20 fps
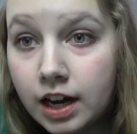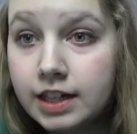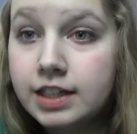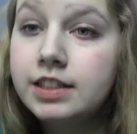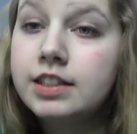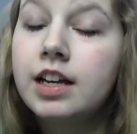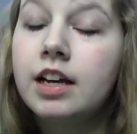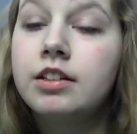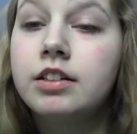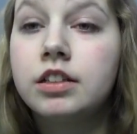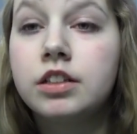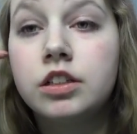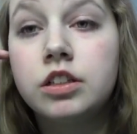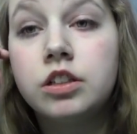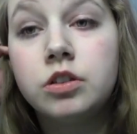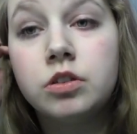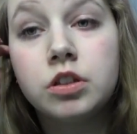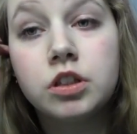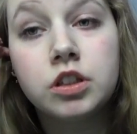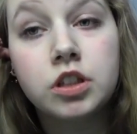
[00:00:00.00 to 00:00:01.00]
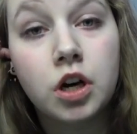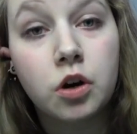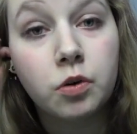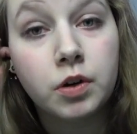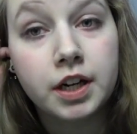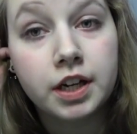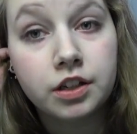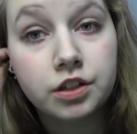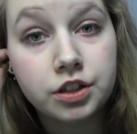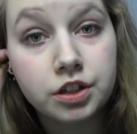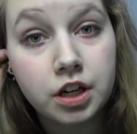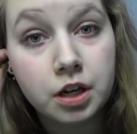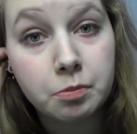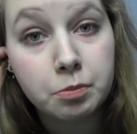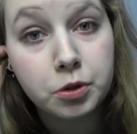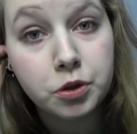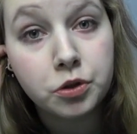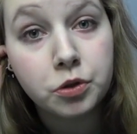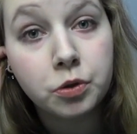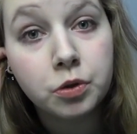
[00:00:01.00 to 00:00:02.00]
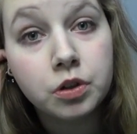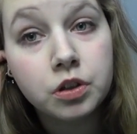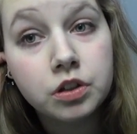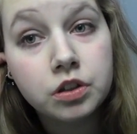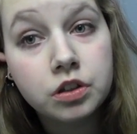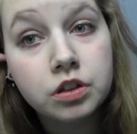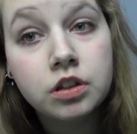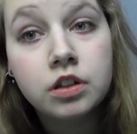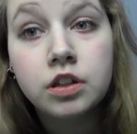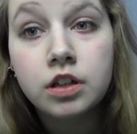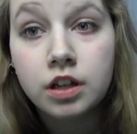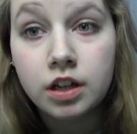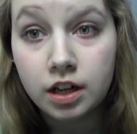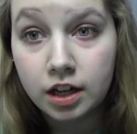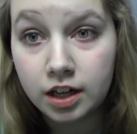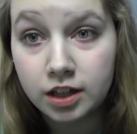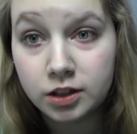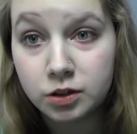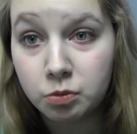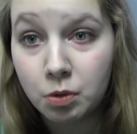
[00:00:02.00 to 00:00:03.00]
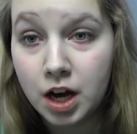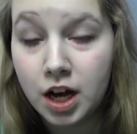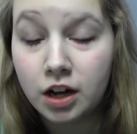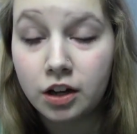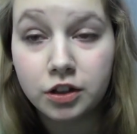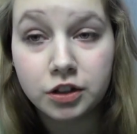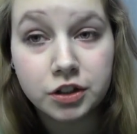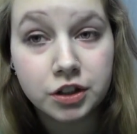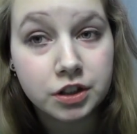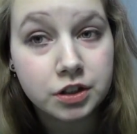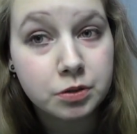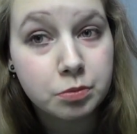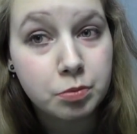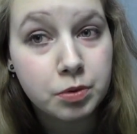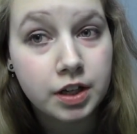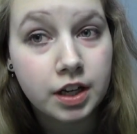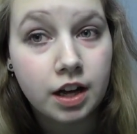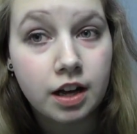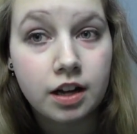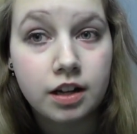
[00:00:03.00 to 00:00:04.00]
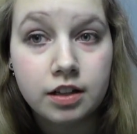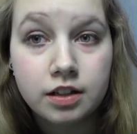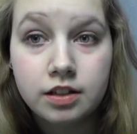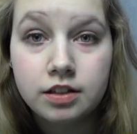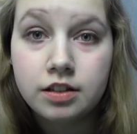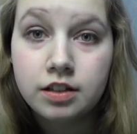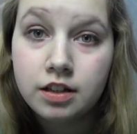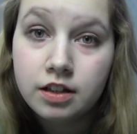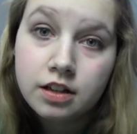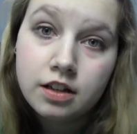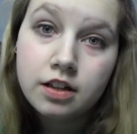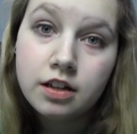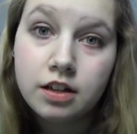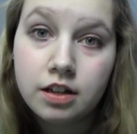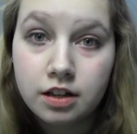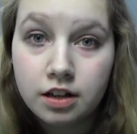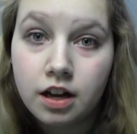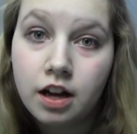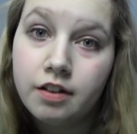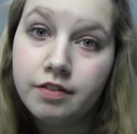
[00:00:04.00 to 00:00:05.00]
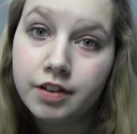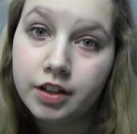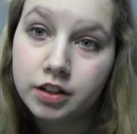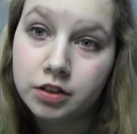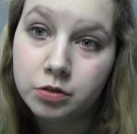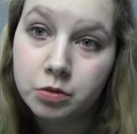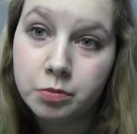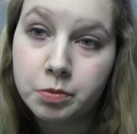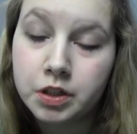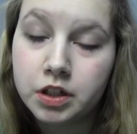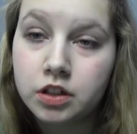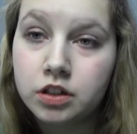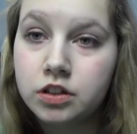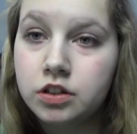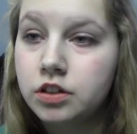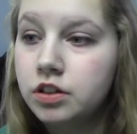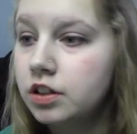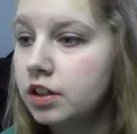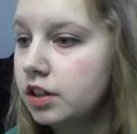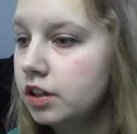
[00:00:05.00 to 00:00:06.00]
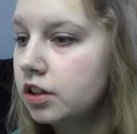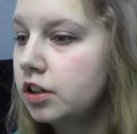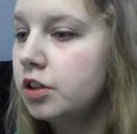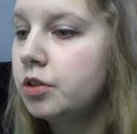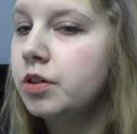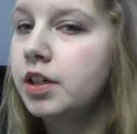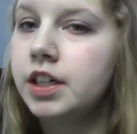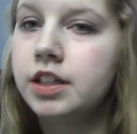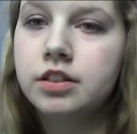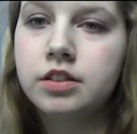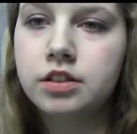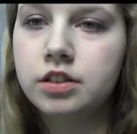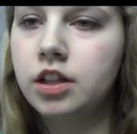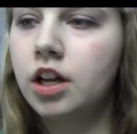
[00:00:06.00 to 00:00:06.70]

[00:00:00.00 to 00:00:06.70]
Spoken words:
I decided to do the toning shampoo as well, just because I felt it would be good to include it.